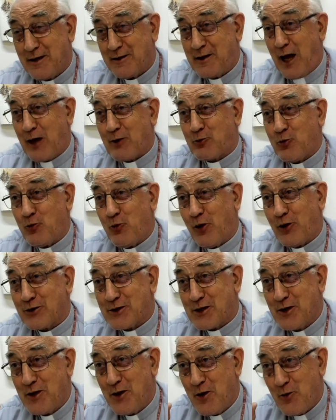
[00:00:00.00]
That
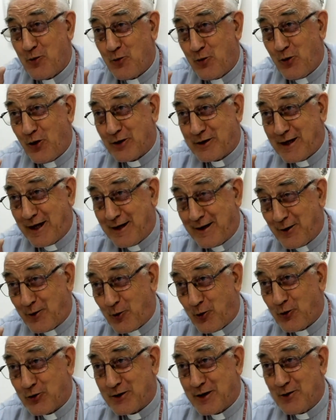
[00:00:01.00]
was what I
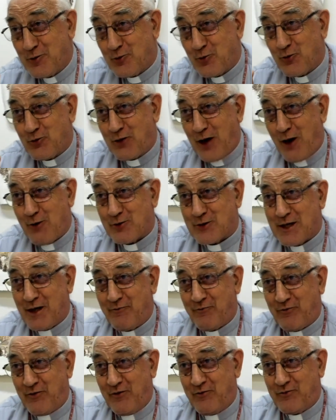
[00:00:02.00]
wrote in
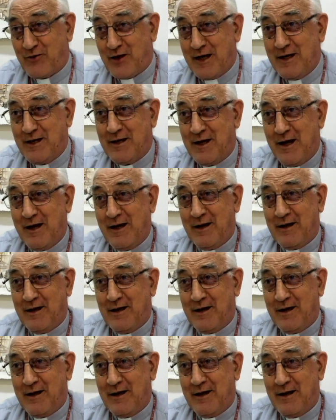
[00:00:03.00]
2015.